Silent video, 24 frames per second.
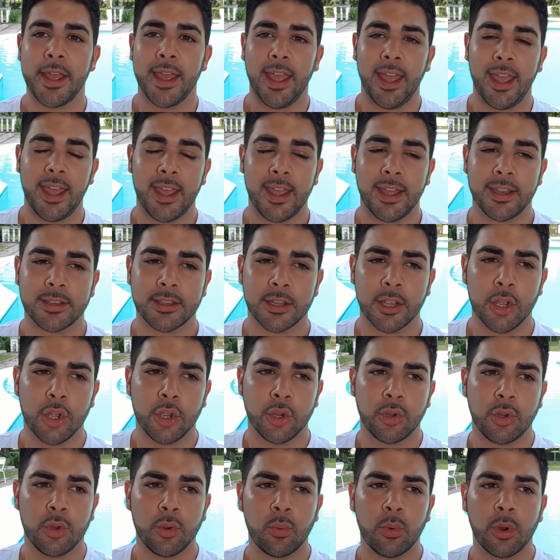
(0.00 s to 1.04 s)
and
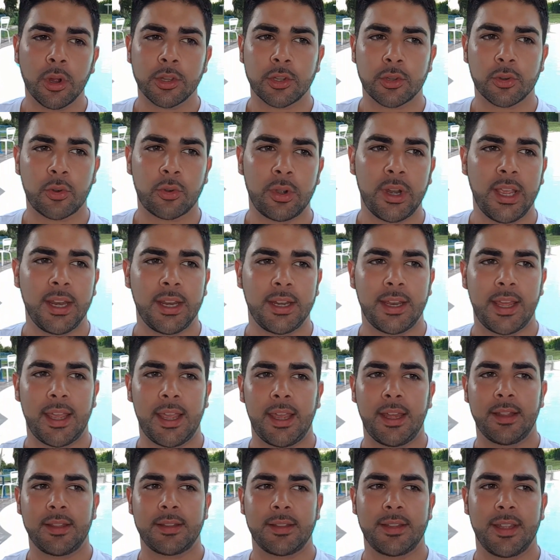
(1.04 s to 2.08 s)
you want to create an
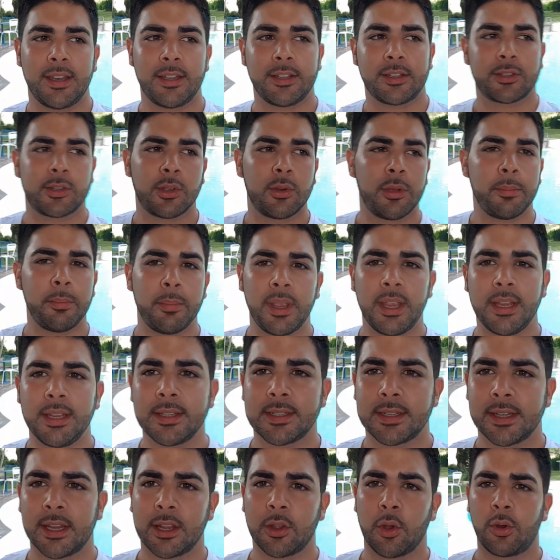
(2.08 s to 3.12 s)
ad that is so
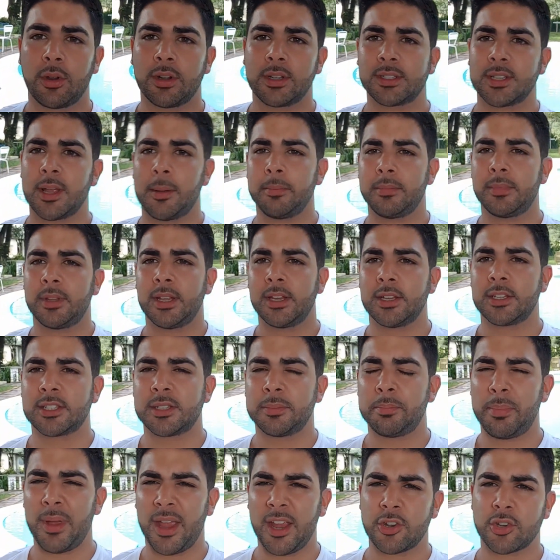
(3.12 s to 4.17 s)
amazing or something
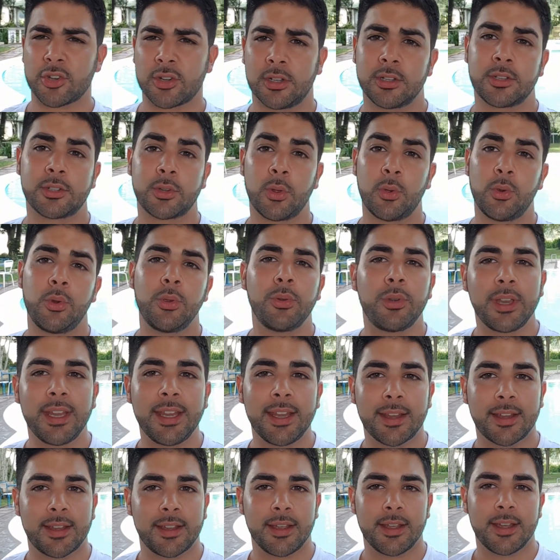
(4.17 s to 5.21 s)
special, so
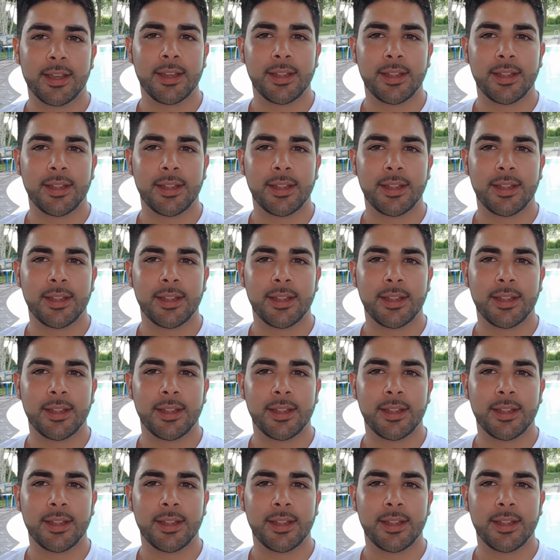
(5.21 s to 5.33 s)
unique,